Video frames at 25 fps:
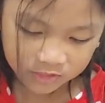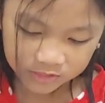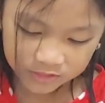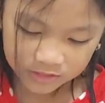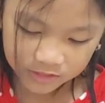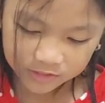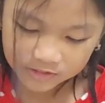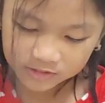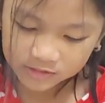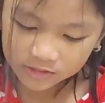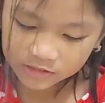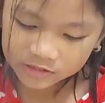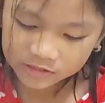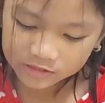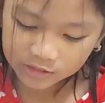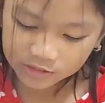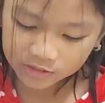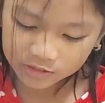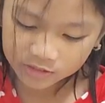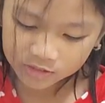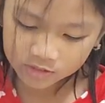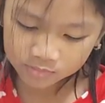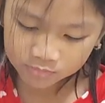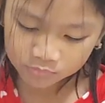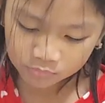This is
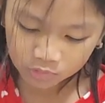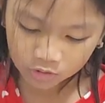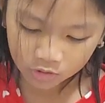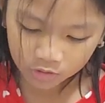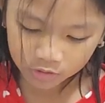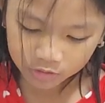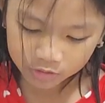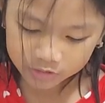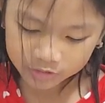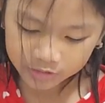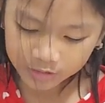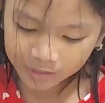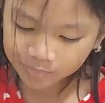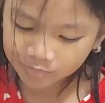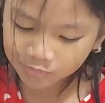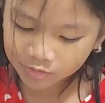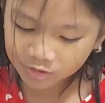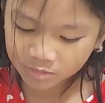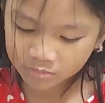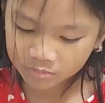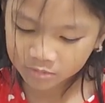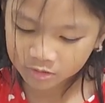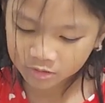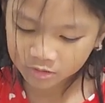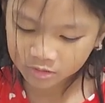a small chapter
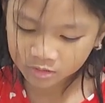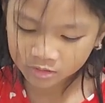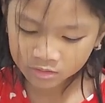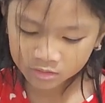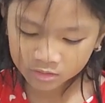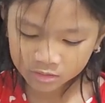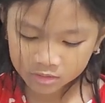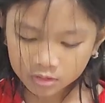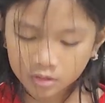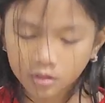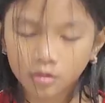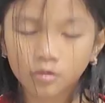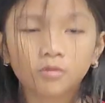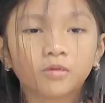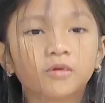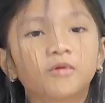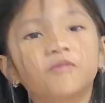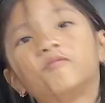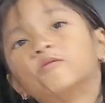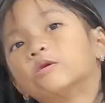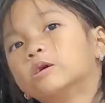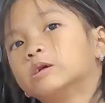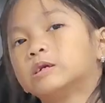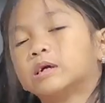book, only 4